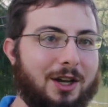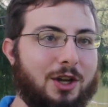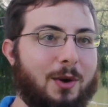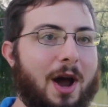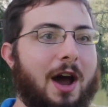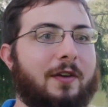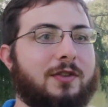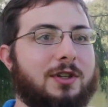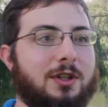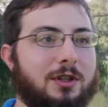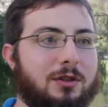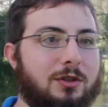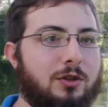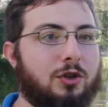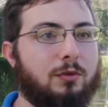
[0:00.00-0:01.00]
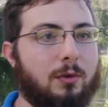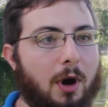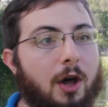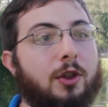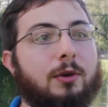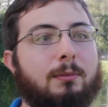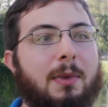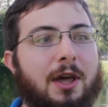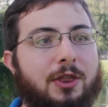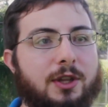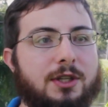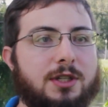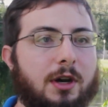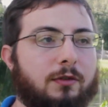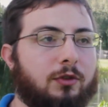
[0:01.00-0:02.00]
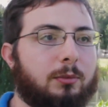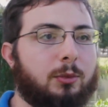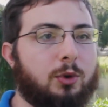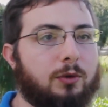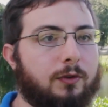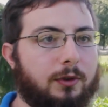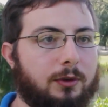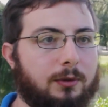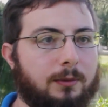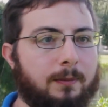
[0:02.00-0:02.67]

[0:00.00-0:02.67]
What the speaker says: You have to do other methods of removal.